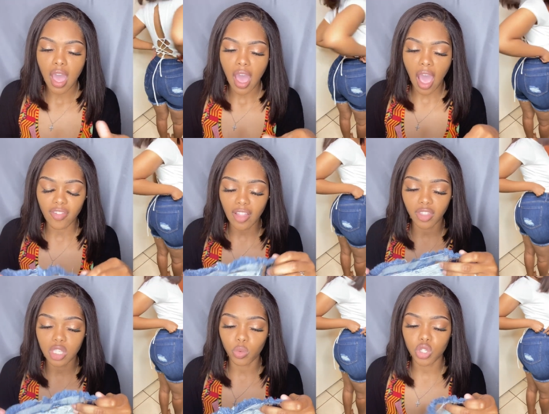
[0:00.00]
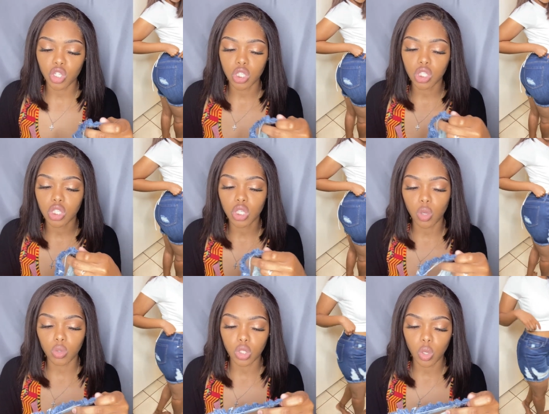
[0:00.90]
i thought these were just
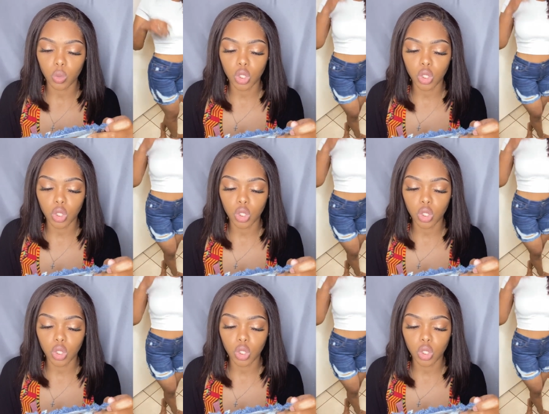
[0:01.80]
so so